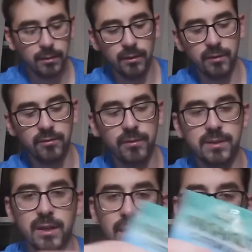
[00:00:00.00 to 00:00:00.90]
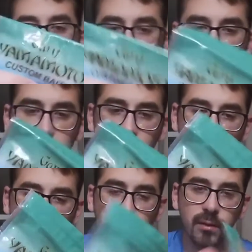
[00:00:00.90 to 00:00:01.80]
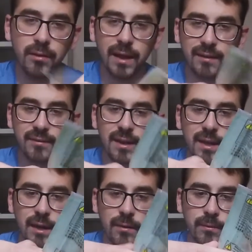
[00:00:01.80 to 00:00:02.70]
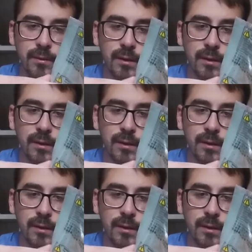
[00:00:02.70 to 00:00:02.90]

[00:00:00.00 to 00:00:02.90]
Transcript: You can switch it up, maybe try smaller, like a Cinco.